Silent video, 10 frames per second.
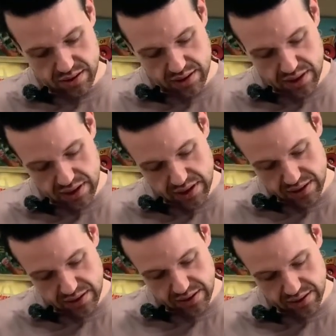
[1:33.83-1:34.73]

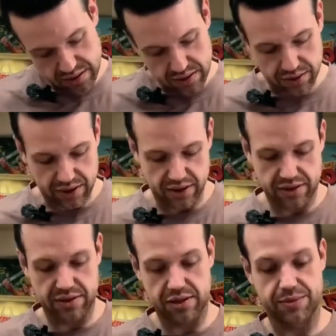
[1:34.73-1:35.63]
And, okay,
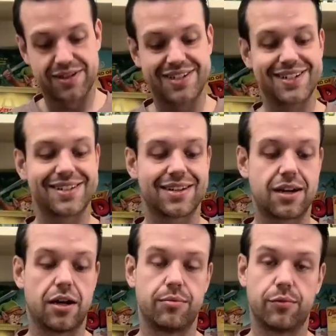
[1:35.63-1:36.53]
so this one didn't
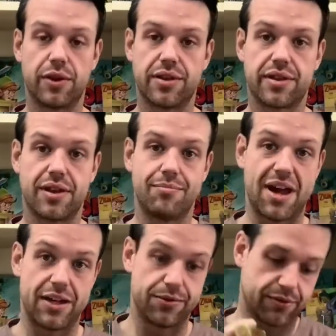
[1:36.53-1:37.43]
come with a
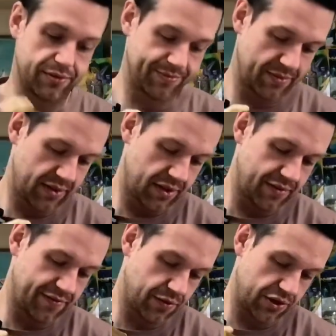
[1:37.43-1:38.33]
manual,
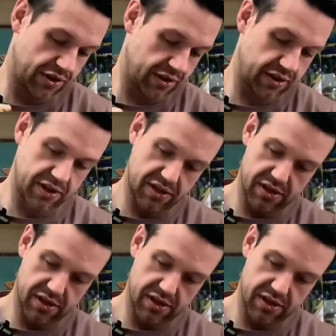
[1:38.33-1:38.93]
unfortunately.